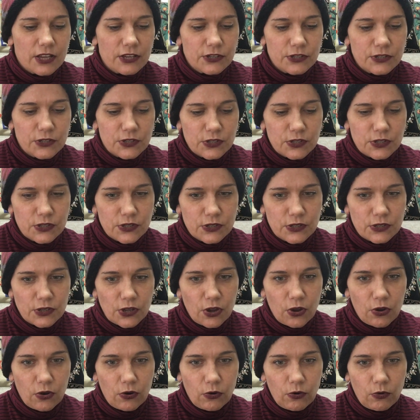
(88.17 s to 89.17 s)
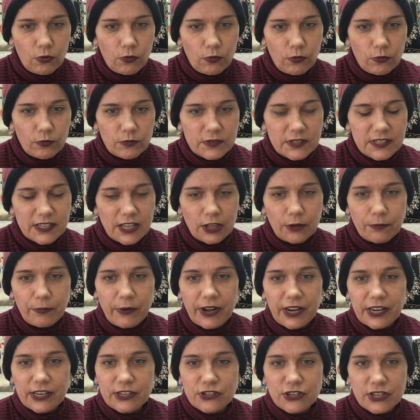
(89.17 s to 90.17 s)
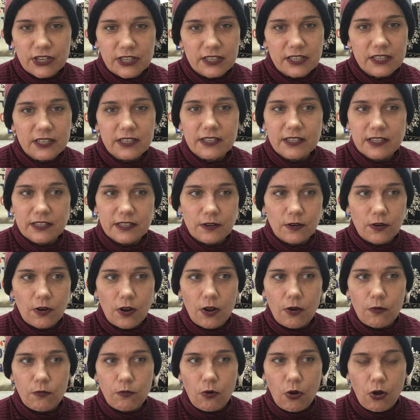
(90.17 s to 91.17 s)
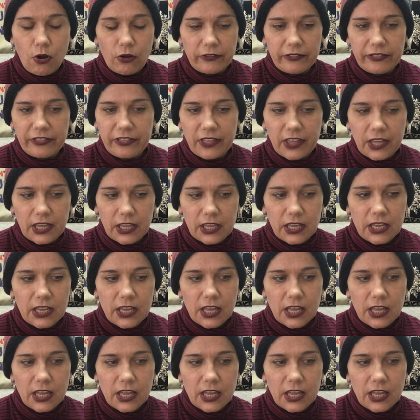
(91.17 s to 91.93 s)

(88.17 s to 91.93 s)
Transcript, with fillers: So celebrating Jesus isn't a wrong thing.